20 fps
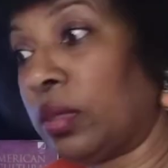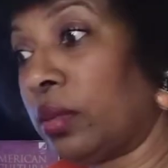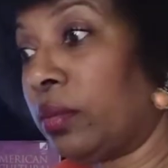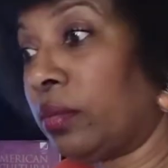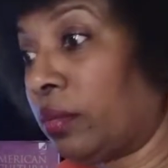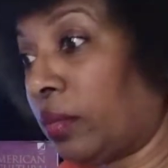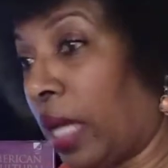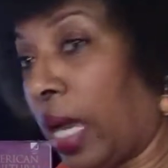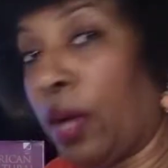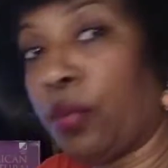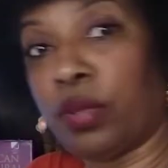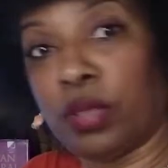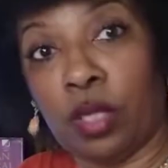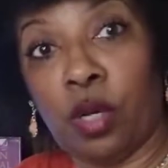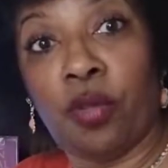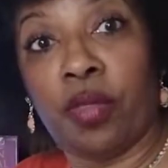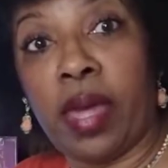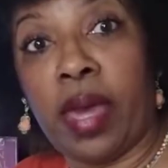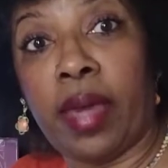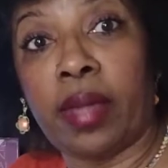And I would
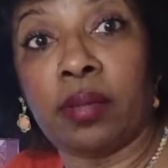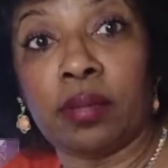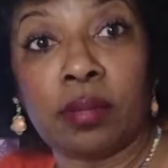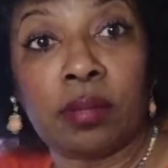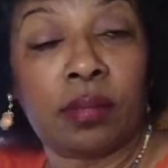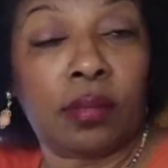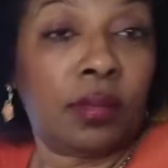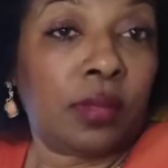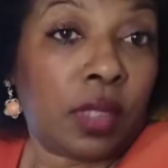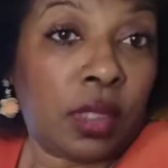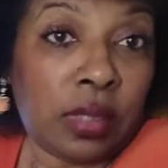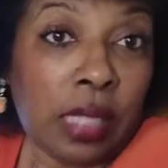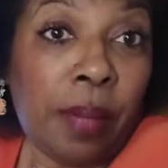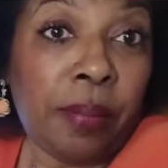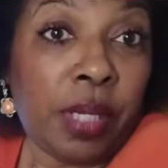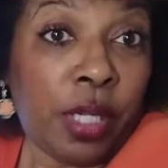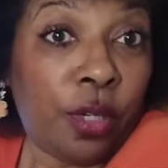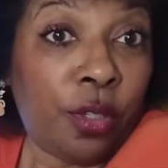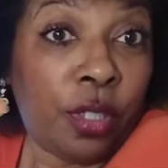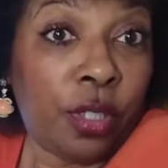know that. Because
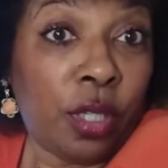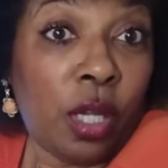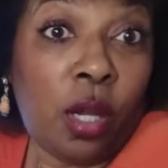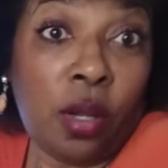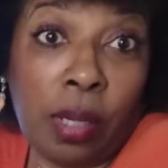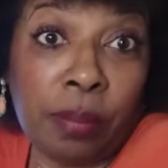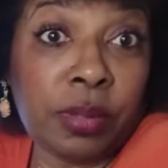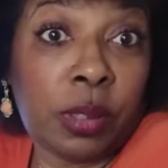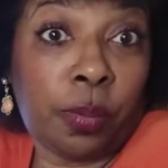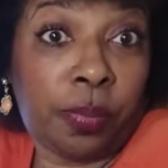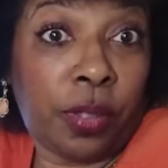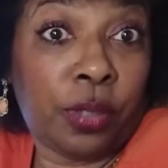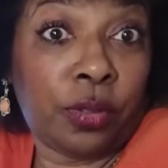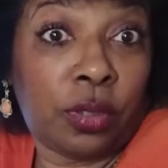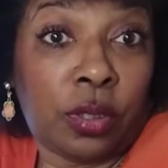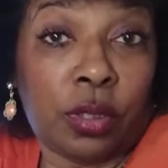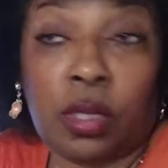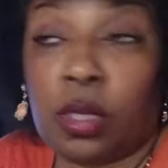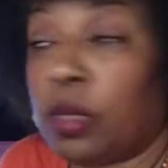I'm here to know. I'm supposed to